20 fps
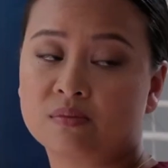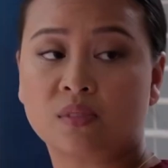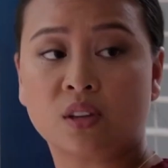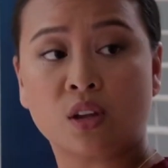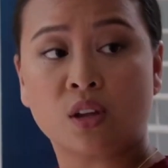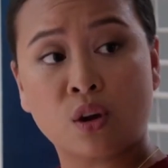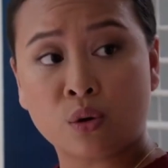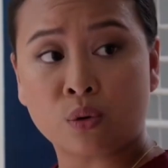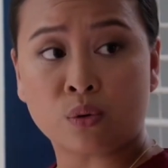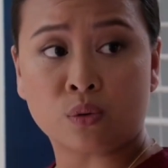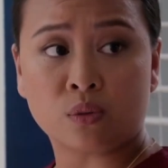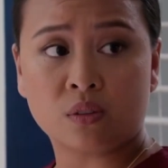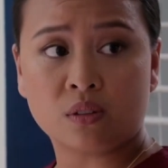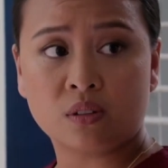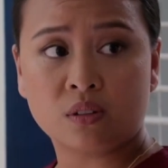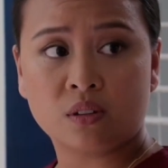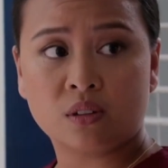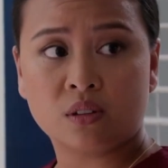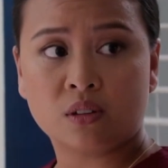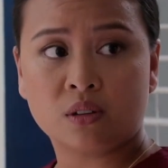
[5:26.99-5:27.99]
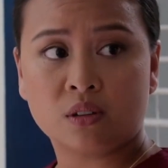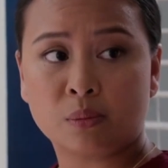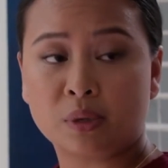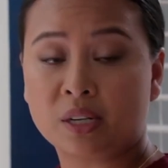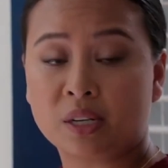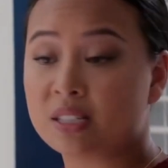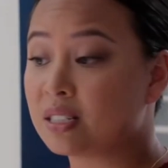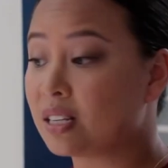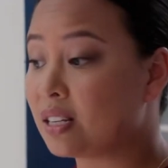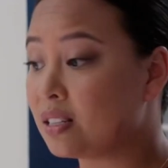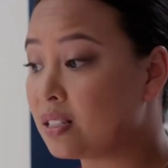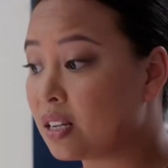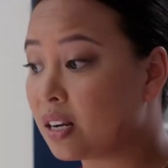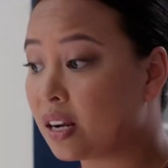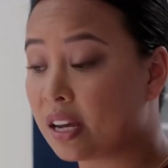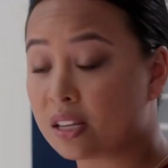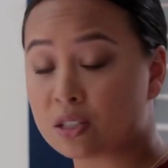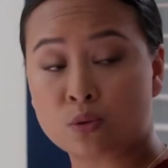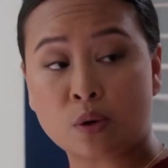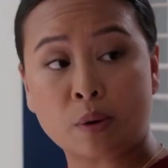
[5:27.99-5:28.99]
No, but it's easy to
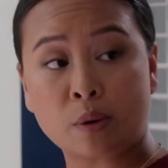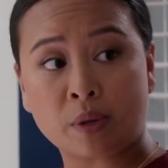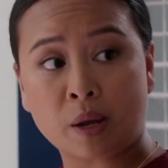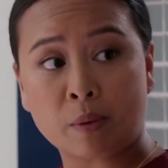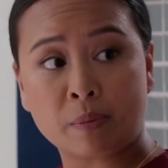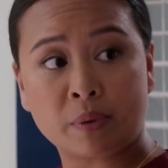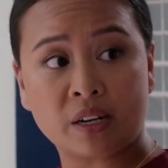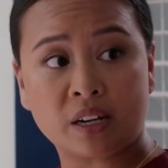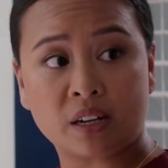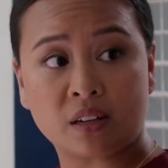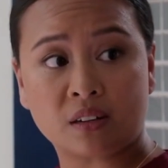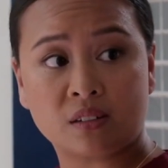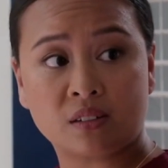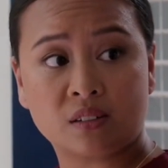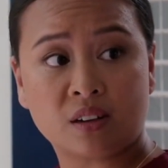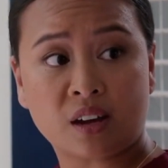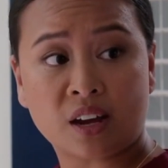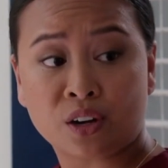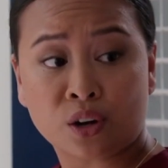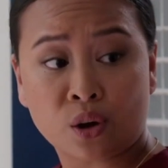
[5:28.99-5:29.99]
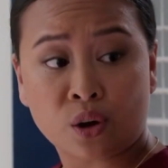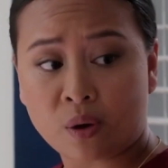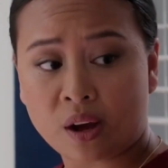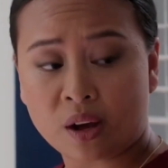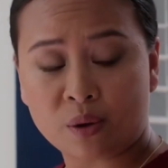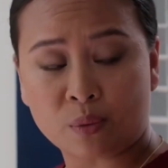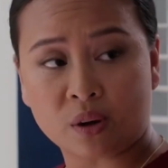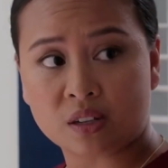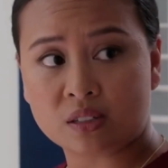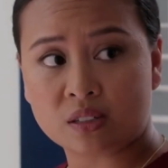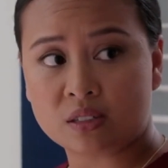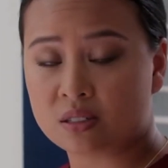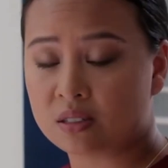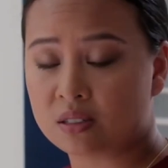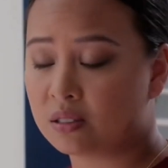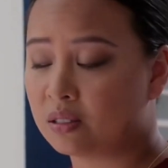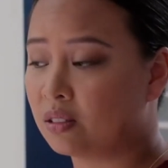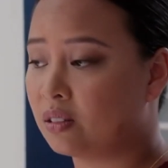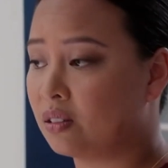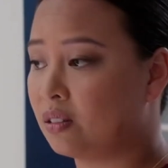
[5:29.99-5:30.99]
get swept up in it. I know I was.
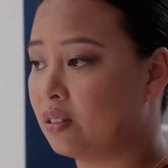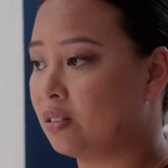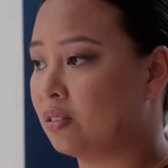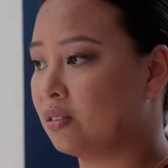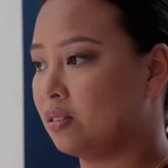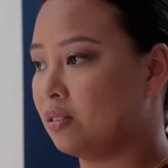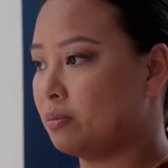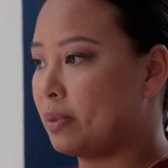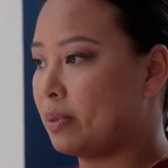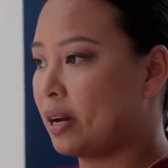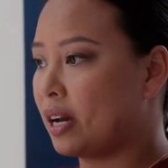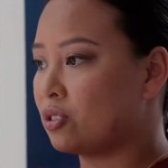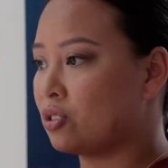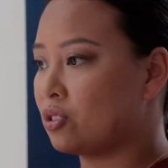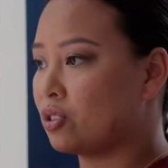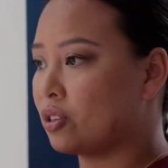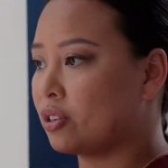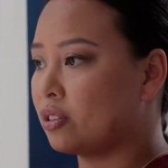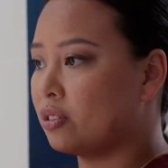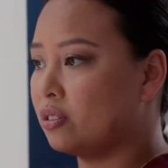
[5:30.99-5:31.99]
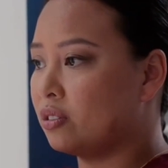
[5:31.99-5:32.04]
Bastard.